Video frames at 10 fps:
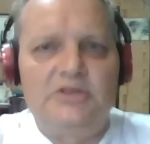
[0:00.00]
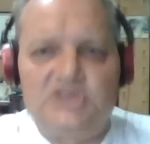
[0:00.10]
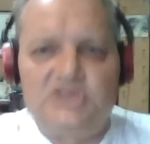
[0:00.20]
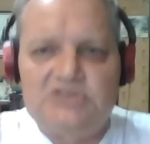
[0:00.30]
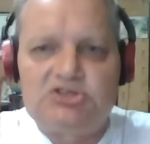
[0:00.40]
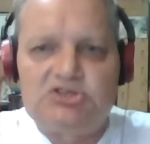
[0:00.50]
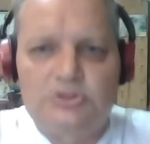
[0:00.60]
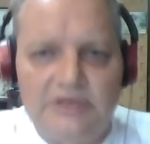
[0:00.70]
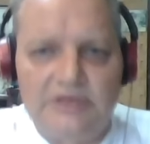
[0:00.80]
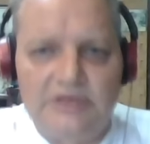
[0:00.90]
Jesus still
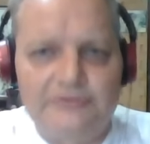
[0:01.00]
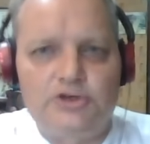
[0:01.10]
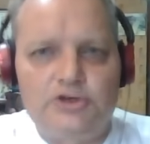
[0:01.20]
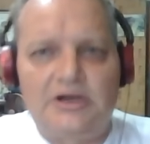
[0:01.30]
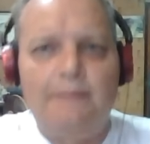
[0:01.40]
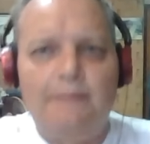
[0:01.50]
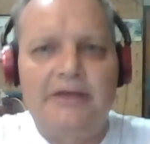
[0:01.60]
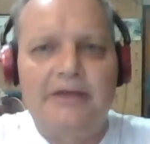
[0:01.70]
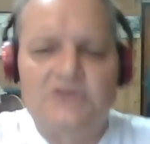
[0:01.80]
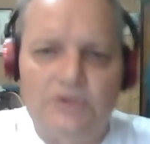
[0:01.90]
loves you, come
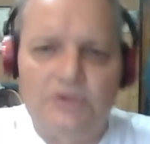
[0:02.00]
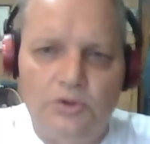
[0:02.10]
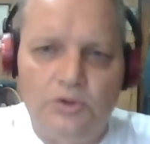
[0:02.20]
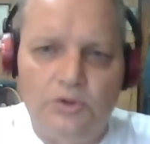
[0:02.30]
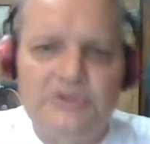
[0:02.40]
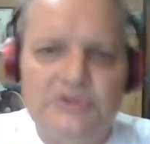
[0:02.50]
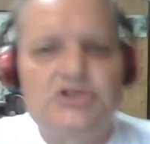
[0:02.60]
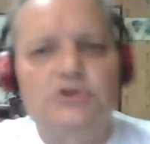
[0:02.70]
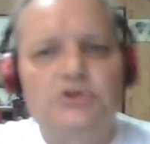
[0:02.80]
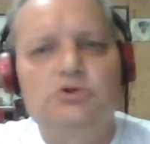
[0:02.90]
back to the Lord, it's
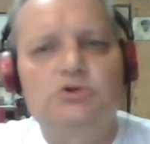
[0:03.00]
not too